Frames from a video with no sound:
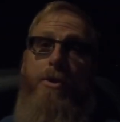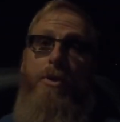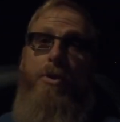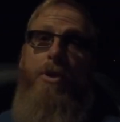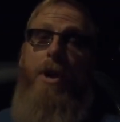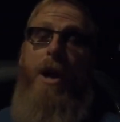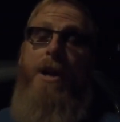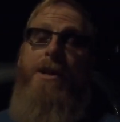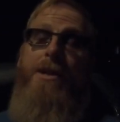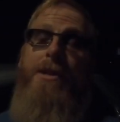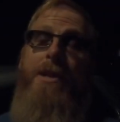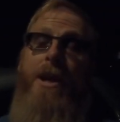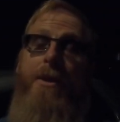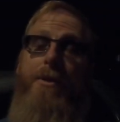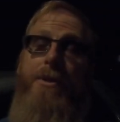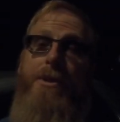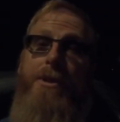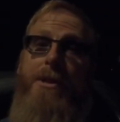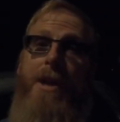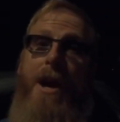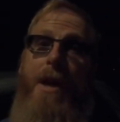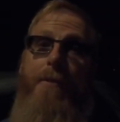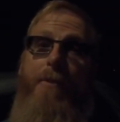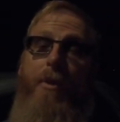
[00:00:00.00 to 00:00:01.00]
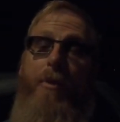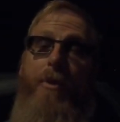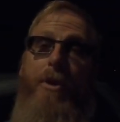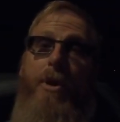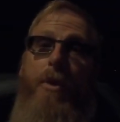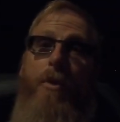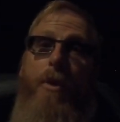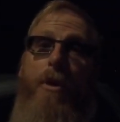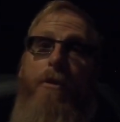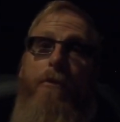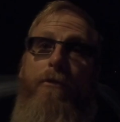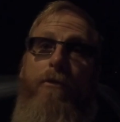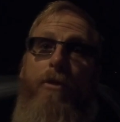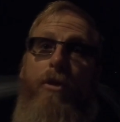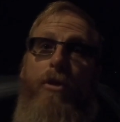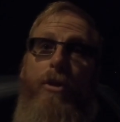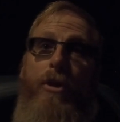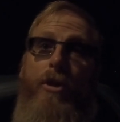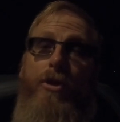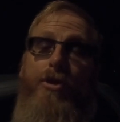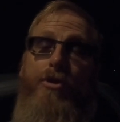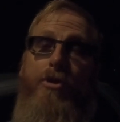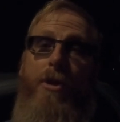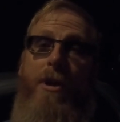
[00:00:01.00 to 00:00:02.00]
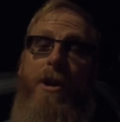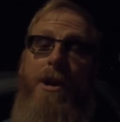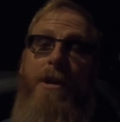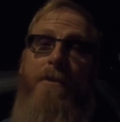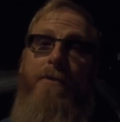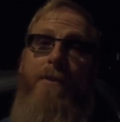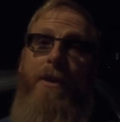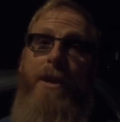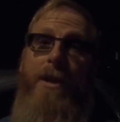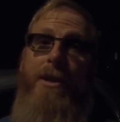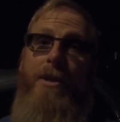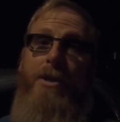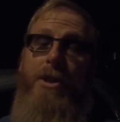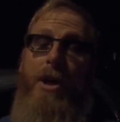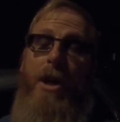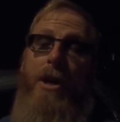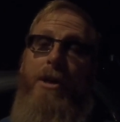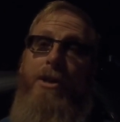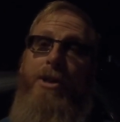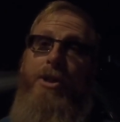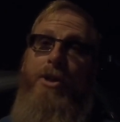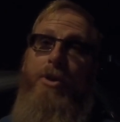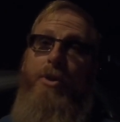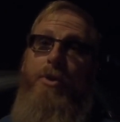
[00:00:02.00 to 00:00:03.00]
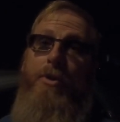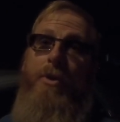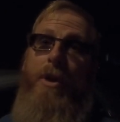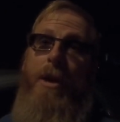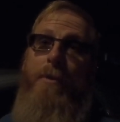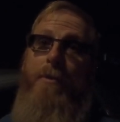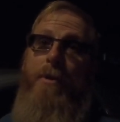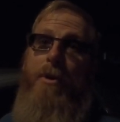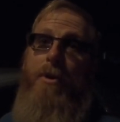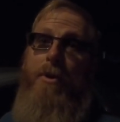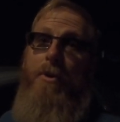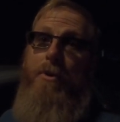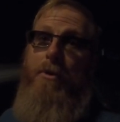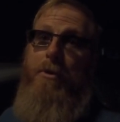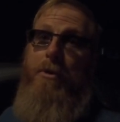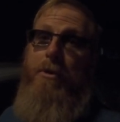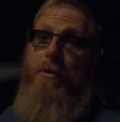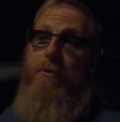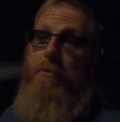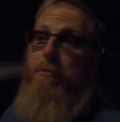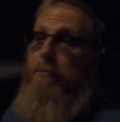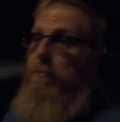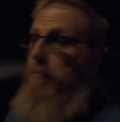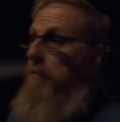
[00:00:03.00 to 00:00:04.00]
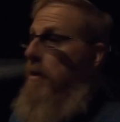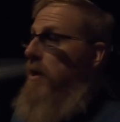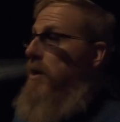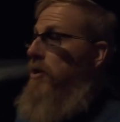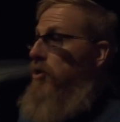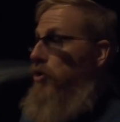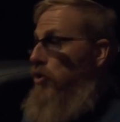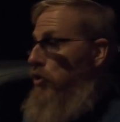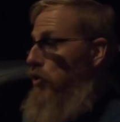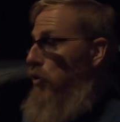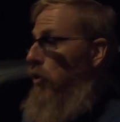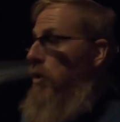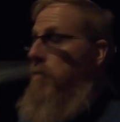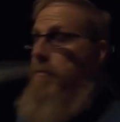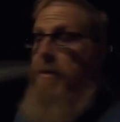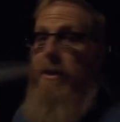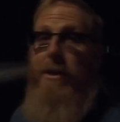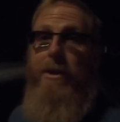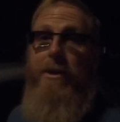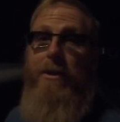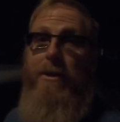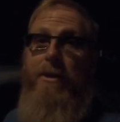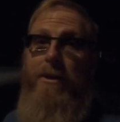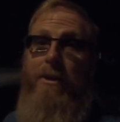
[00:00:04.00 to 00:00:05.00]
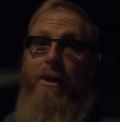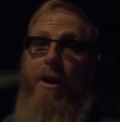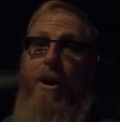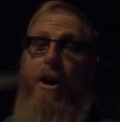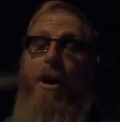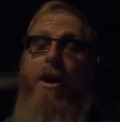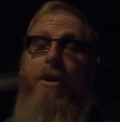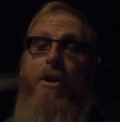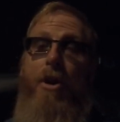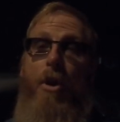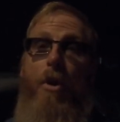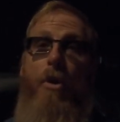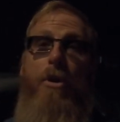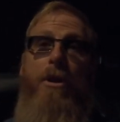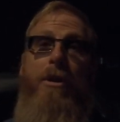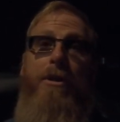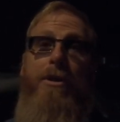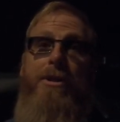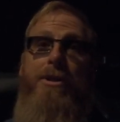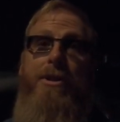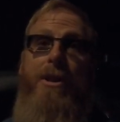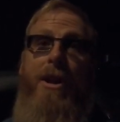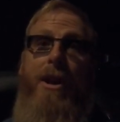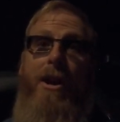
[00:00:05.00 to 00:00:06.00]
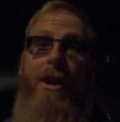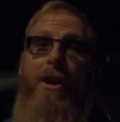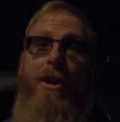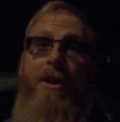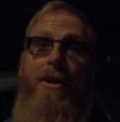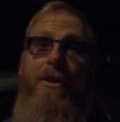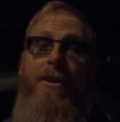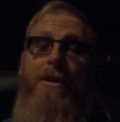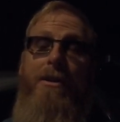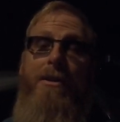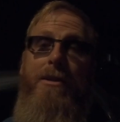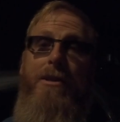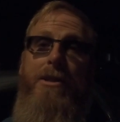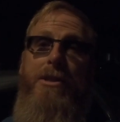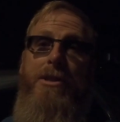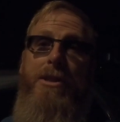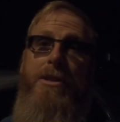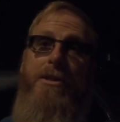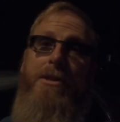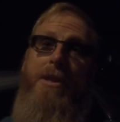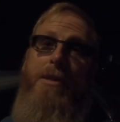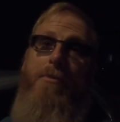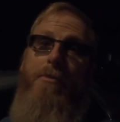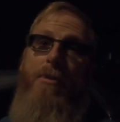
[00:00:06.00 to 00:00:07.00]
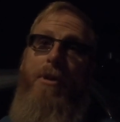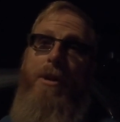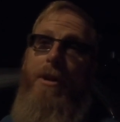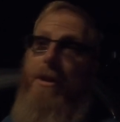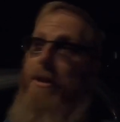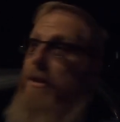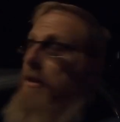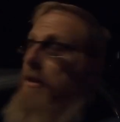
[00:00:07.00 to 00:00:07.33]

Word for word: guys, now it's time that we go out for a little drive and talk to you about my enjoyment on owning this car since I bought it.